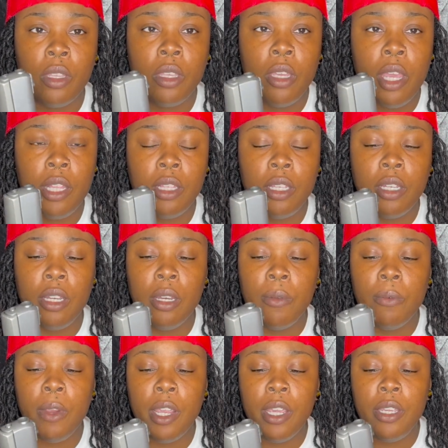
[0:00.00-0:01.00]
gun
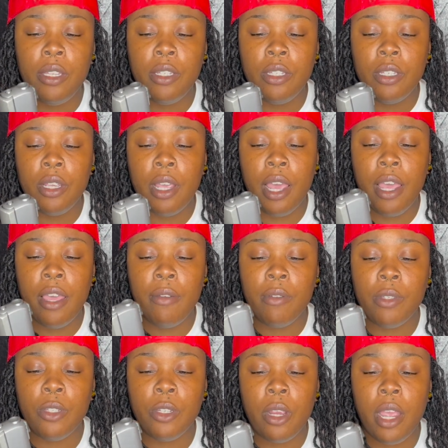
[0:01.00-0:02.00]
range. I
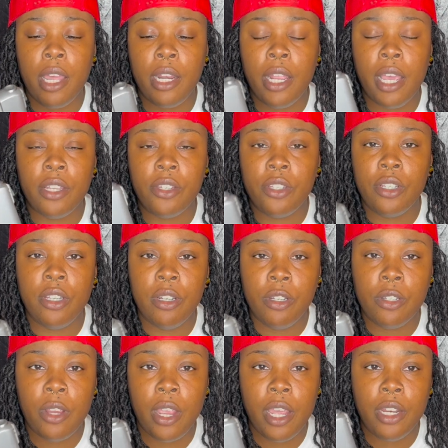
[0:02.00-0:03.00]
haven't tried it. I should have
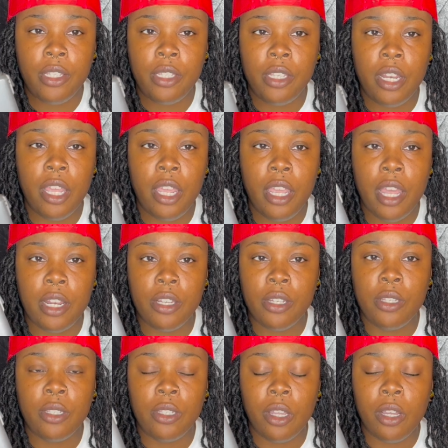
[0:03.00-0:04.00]
tried it today. I
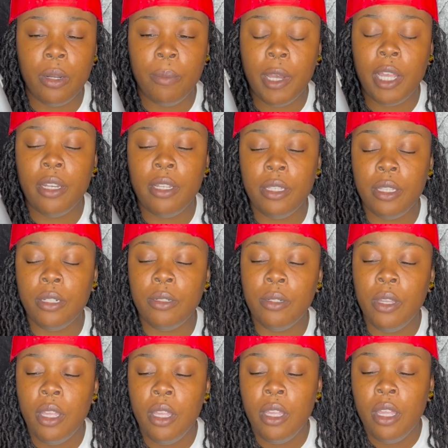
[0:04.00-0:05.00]
just thought about it though.
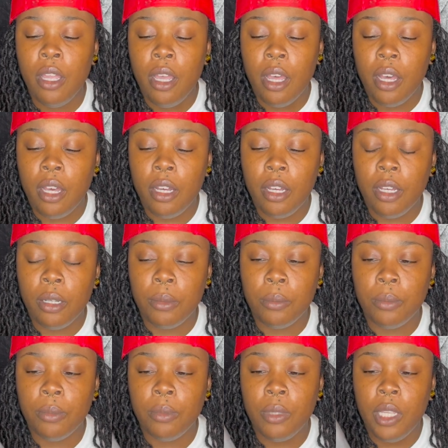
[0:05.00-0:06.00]

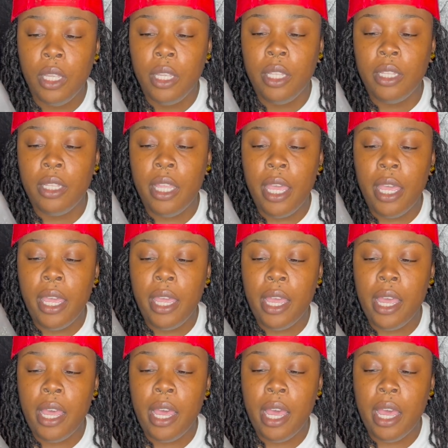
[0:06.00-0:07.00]
That
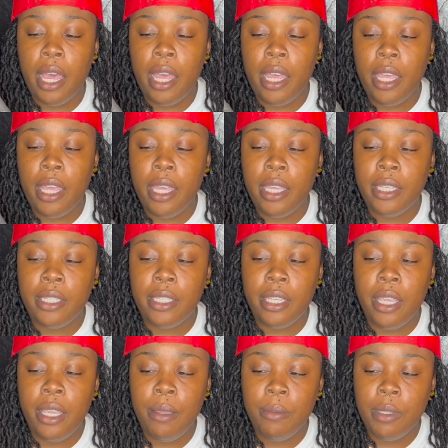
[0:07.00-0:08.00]
it
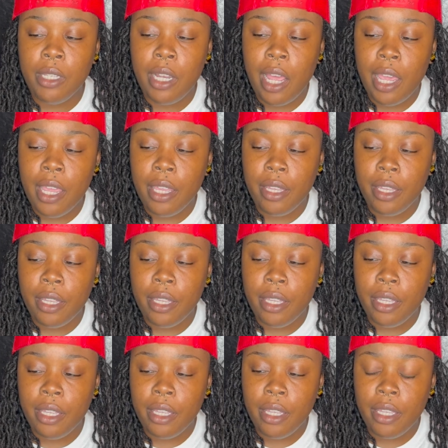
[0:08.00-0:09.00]
seems like
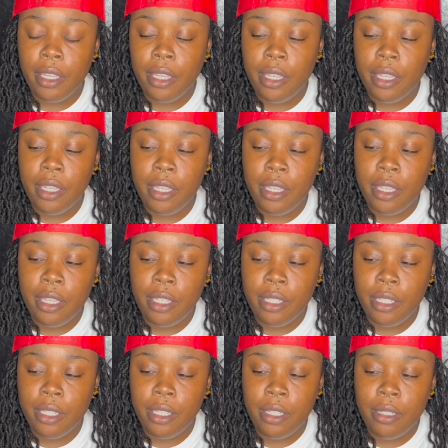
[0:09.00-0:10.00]

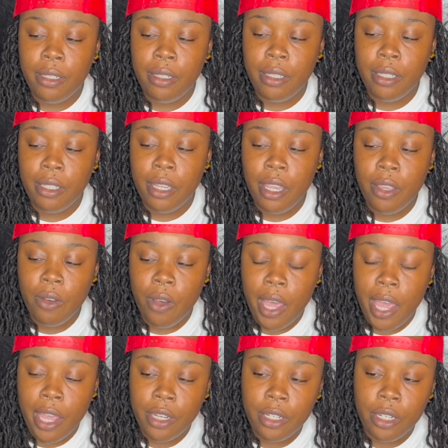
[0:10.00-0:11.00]
it's single
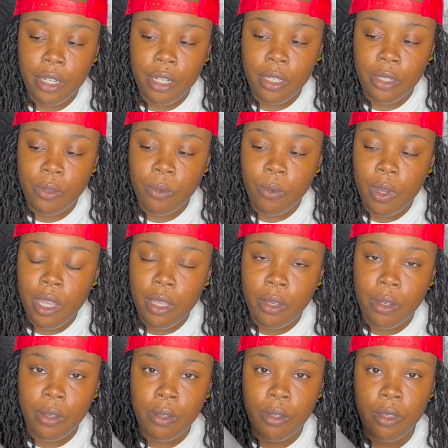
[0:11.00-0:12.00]
action as
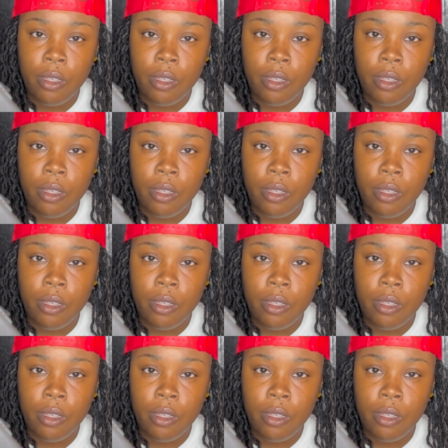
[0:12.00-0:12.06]
well.